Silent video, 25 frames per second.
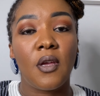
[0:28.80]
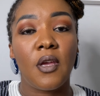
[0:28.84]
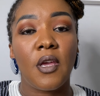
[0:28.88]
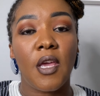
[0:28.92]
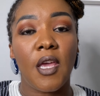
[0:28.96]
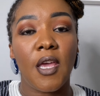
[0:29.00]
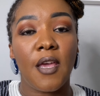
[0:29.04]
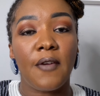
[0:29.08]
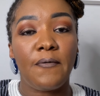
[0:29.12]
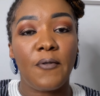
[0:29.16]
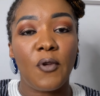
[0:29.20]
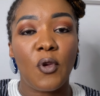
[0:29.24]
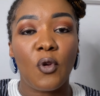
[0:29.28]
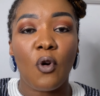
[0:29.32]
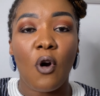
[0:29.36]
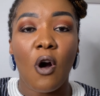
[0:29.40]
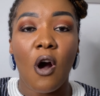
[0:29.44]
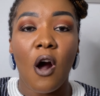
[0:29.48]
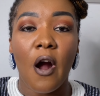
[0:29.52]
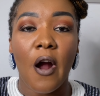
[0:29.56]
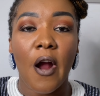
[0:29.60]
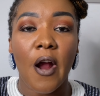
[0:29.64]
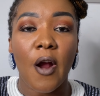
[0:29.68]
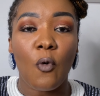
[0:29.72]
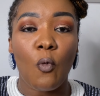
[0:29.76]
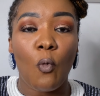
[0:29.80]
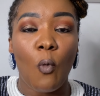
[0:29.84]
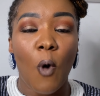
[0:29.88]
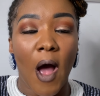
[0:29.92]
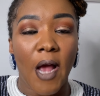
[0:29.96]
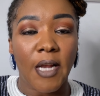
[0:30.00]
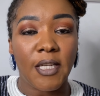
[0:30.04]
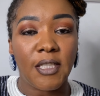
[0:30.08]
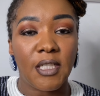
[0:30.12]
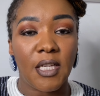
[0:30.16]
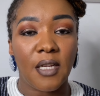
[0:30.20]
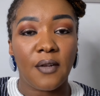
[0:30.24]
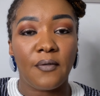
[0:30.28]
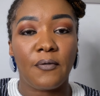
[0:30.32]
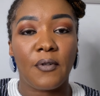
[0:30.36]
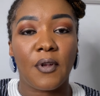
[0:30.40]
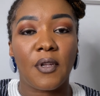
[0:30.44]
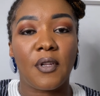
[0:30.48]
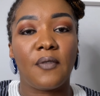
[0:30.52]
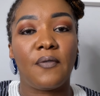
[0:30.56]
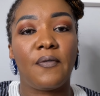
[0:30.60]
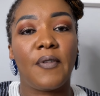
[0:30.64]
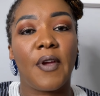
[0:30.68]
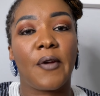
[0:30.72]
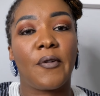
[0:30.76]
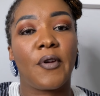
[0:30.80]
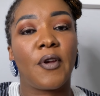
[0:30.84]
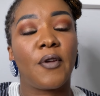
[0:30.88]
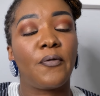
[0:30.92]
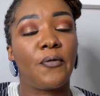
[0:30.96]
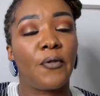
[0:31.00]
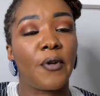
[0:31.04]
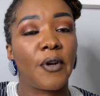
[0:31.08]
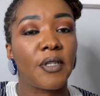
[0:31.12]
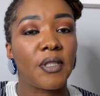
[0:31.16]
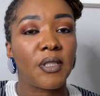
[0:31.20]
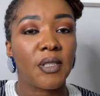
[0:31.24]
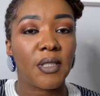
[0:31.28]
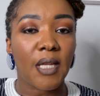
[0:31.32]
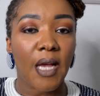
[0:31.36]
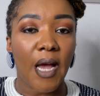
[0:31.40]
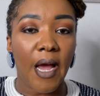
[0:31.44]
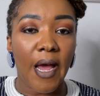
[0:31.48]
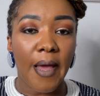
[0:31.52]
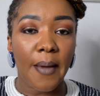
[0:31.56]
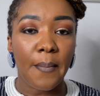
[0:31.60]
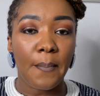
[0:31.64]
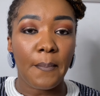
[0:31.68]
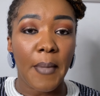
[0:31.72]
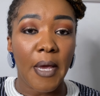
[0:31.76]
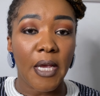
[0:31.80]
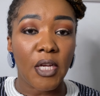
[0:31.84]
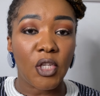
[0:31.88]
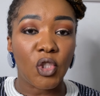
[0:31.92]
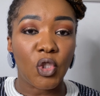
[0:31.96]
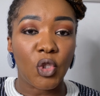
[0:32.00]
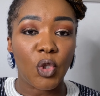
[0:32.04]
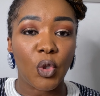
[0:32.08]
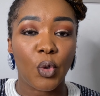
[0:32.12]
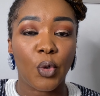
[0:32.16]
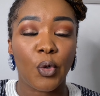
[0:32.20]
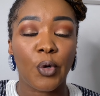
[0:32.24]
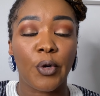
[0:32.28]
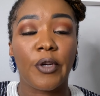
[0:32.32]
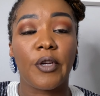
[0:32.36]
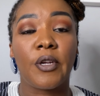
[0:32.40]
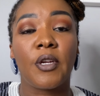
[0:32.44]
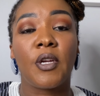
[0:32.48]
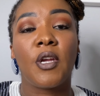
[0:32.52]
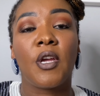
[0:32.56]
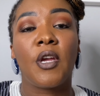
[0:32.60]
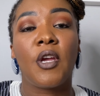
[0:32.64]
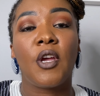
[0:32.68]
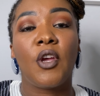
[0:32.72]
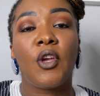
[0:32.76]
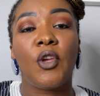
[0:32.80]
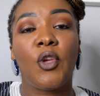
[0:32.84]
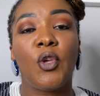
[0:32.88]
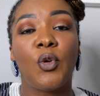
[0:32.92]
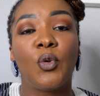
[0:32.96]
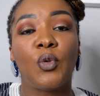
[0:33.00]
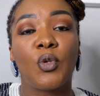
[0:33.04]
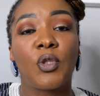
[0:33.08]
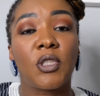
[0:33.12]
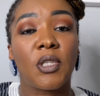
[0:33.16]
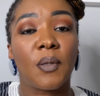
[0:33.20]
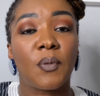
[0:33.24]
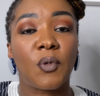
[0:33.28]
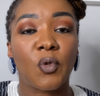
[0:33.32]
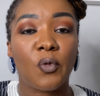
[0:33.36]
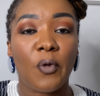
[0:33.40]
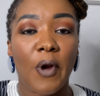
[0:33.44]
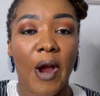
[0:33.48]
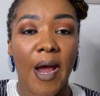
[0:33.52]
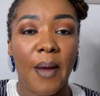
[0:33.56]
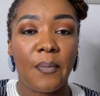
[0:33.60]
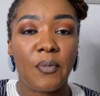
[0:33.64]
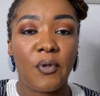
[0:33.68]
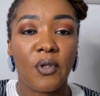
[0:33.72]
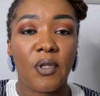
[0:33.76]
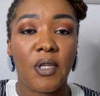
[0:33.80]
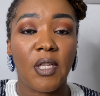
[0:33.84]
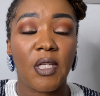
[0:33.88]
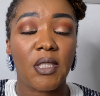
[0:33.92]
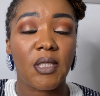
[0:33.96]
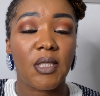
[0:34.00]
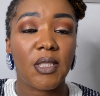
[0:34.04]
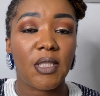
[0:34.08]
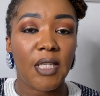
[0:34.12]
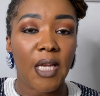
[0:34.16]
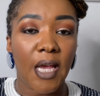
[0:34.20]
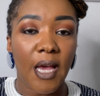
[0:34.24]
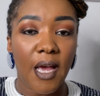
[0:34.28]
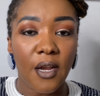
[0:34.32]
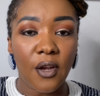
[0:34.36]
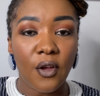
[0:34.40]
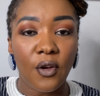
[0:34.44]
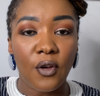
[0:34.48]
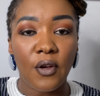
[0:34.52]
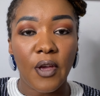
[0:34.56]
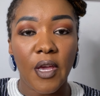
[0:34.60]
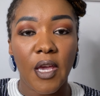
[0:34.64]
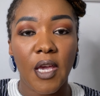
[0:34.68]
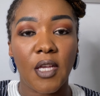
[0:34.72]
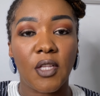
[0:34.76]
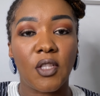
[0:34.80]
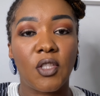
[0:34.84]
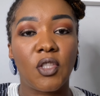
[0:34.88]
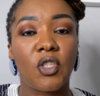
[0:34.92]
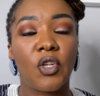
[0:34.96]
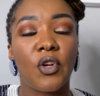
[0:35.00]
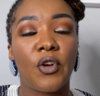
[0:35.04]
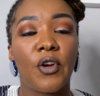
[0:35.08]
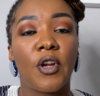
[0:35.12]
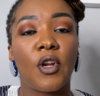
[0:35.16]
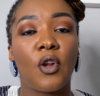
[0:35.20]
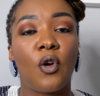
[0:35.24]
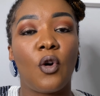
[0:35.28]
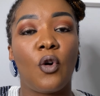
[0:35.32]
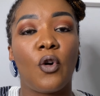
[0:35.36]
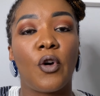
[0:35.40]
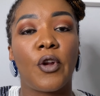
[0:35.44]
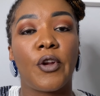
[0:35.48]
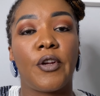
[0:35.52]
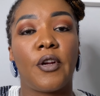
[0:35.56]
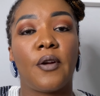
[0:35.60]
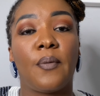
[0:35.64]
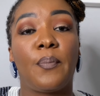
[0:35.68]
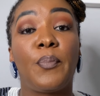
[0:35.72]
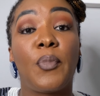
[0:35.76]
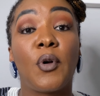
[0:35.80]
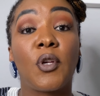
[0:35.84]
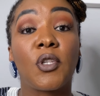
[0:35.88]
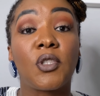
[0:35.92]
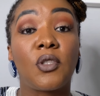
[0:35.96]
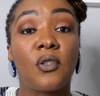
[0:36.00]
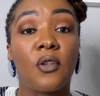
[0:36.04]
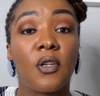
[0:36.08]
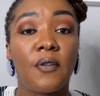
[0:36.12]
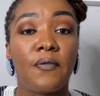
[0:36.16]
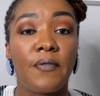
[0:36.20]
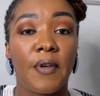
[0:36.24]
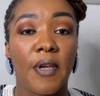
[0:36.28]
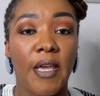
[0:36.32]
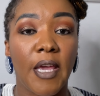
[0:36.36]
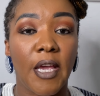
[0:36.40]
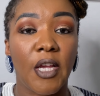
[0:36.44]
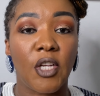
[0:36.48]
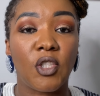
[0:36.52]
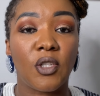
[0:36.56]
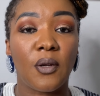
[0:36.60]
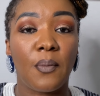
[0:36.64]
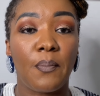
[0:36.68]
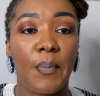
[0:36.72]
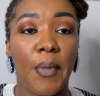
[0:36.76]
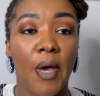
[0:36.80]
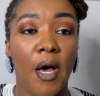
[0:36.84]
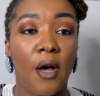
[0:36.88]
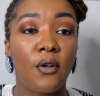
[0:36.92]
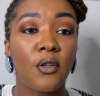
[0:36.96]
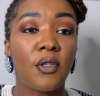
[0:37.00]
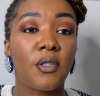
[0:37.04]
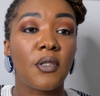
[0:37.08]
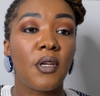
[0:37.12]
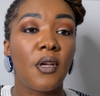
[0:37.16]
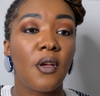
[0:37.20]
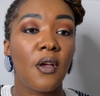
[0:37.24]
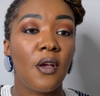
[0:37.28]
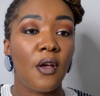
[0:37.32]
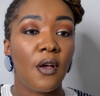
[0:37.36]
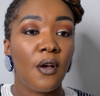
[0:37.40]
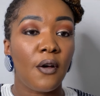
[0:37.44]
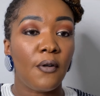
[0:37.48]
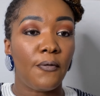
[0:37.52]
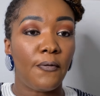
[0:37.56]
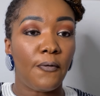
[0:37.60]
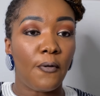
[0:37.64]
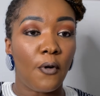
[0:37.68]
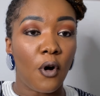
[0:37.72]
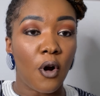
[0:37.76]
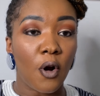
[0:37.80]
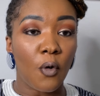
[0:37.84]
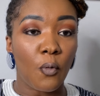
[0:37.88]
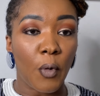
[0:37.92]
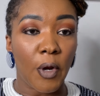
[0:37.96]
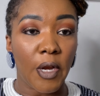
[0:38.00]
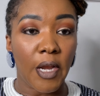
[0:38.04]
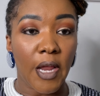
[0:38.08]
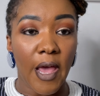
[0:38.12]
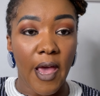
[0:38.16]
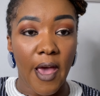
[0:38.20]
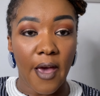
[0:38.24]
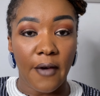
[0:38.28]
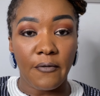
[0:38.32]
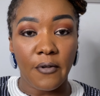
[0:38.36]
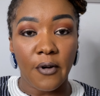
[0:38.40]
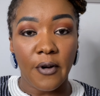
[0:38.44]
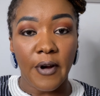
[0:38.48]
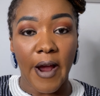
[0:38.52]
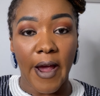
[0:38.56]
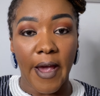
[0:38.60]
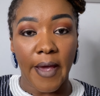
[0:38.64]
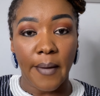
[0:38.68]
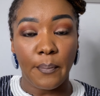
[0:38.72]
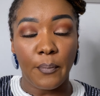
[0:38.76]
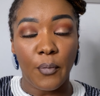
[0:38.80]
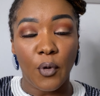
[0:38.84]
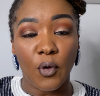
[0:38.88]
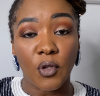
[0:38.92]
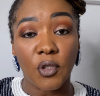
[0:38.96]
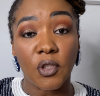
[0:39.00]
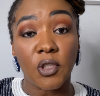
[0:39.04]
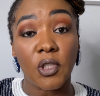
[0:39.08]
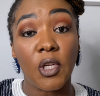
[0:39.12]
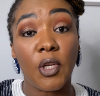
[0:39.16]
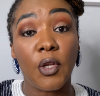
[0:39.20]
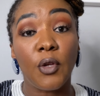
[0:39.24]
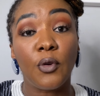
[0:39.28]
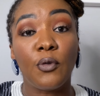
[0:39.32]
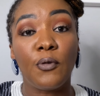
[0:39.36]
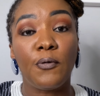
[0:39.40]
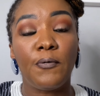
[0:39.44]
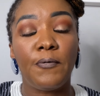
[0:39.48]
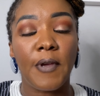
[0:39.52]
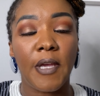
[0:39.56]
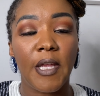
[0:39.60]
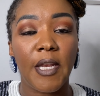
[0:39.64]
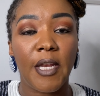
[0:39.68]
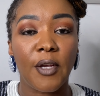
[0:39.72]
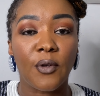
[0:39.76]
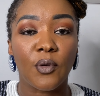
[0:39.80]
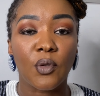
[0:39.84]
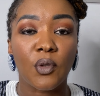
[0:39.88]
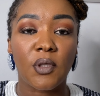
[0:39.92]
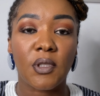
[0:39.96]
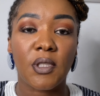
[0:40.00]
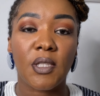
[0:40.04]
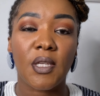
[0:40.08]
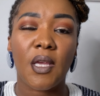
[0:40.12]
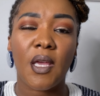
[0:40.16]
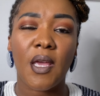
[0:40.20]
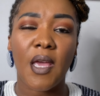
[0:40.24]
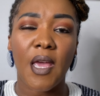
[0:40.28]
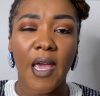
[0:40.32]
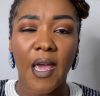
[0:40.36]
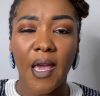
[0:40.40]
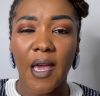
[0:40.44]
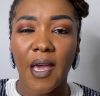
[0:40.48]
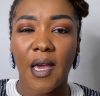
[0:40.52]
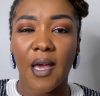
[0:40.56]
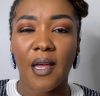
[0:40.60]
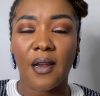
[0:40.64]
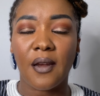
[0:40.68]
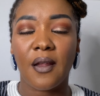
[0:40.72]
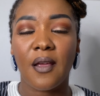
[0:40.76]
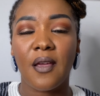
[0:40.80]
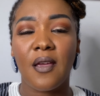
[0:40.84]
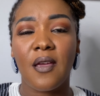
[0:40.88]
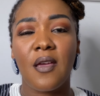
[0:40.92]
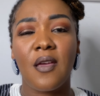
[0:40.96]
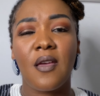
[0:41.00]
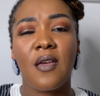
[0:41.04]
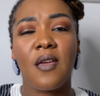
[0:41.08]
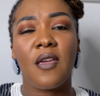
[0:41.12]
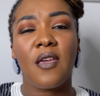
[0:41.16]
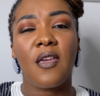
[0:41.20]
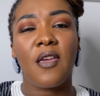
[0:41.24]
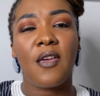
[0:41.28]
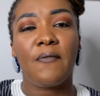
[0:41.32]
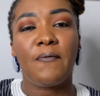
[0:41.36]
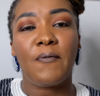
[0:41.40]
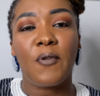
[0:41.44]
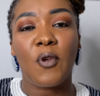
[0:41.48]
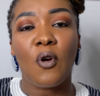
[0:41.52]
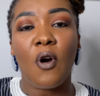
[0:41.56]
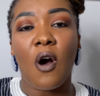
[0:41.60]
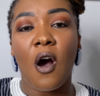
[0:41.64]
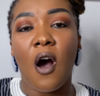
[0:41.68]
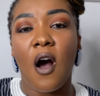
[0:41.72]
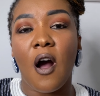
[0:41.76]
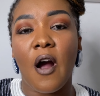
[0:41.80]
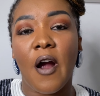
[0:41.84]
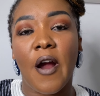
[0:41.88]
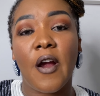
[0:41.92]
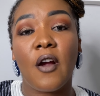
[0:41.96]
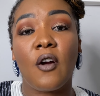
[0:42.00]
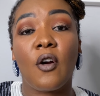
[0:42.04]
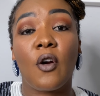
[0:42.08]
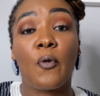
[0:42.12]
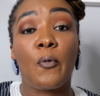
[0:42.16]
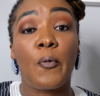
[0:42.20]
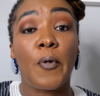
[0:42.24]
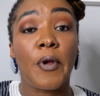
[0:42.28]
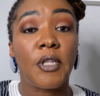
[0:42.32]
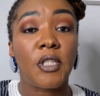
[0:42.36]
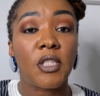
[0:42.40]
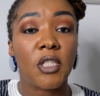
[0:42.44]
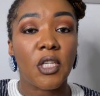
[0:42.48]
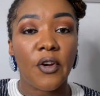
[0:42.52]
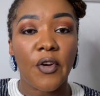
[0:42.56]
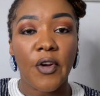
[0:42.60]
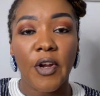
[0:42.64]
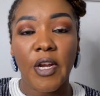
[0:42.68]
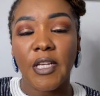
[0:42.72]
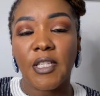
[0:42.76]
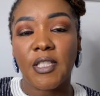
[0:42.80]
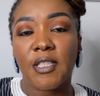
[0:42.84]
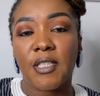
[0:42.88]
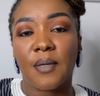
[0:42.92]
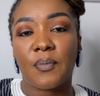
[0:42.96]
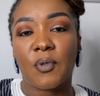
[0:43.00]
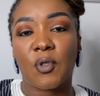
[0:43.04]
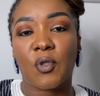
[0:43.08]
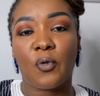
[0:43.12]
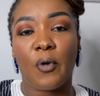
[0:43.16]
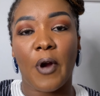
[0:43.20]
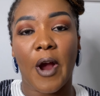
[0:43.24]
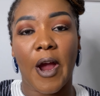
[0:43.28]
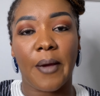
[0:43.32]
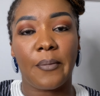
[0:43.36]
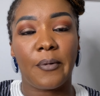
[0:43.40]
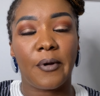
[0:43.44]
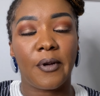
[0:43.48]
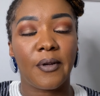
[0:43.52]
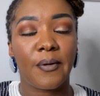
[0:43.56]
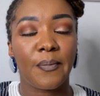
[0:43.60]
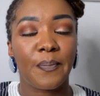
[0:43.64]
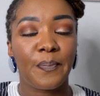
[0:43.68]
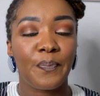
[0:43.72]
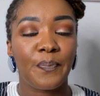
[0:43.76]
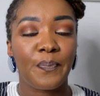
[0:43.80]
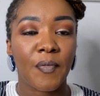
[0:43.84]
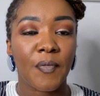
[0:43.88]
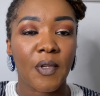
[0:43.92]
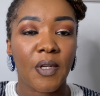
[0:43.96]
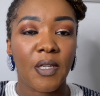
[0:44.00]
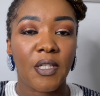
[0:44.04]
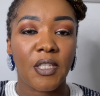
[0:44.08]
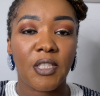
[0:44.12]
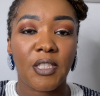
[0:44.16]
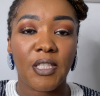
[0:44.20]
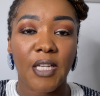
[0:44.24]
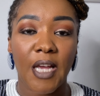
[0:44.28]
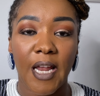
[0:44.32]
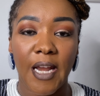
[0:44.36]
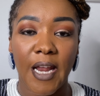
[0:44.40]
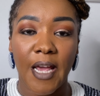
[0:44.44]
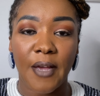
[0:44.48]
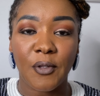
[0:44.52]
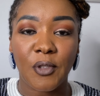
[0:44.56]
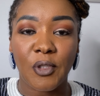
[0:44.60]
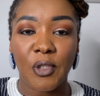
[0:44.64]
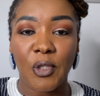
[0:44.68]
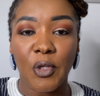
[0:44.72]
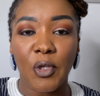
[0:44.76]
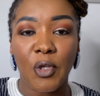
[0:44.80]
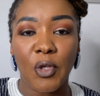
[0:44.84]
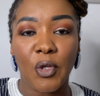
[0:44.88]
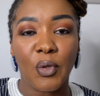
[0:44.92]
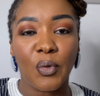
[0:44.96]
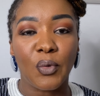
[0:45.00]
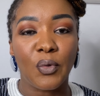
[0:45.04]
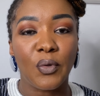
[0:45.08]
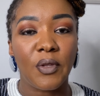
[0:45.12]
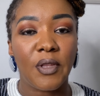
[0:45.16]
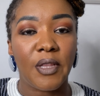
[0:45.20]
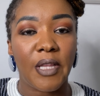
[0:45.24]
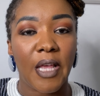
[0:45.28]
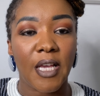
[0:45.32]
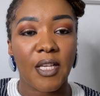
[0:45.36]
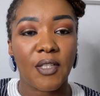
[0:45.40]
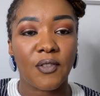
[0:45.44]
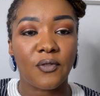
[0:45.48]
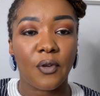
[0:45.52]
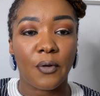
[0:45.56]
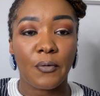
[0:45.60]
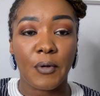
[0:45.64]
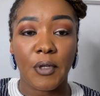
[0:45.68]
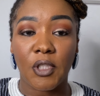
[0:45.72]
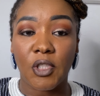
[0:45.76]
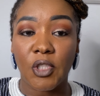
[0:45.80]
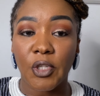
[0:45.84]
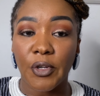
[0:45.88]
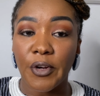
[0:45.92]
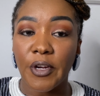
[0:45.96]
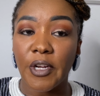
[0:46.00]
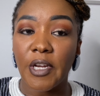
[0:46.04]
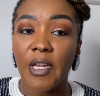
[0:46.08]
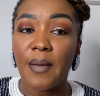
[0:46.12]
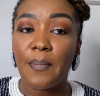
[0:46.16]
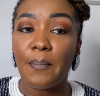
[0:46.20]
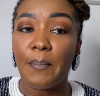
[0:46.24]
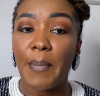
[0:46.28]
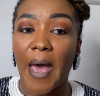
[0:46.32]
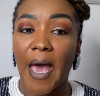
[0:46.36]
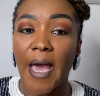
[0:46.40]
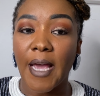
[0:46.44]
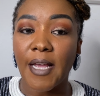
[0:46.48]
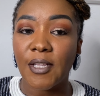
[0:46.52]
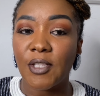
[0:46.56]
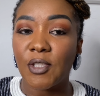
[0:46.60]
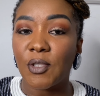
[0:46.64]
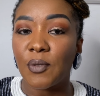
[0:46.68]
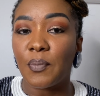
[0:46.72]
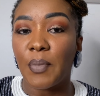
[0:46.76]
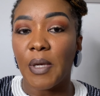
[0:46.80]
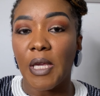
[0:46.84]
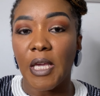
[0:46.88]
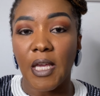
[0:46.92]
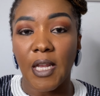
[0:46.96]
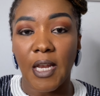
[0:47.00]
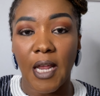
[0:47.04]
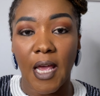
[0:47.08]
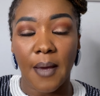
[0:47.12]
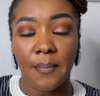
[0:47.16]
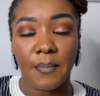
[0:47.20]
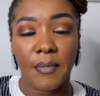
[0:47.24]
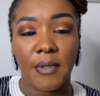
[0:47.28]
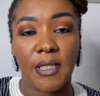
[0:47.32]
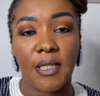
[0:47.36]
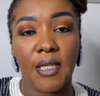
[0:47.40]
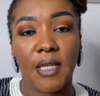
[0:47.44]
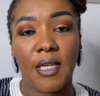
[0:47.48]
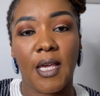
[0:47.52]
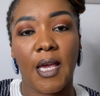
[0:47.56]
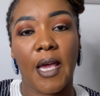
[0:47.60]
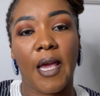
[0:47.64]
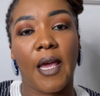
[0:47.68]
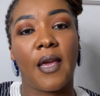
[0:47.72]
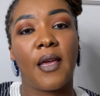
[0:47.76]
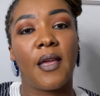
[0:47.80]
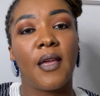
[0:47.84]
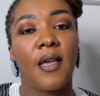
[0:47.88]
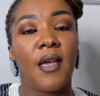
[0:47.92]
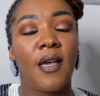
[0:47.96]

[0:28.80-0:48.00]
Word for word: If you are watching for the very first time, make sure you subscribe to this channel and turn on your post notification bell for whenever I post new videos. And if you are a returning subscriber, shout out to you. Thanks for returning back to Being M T K.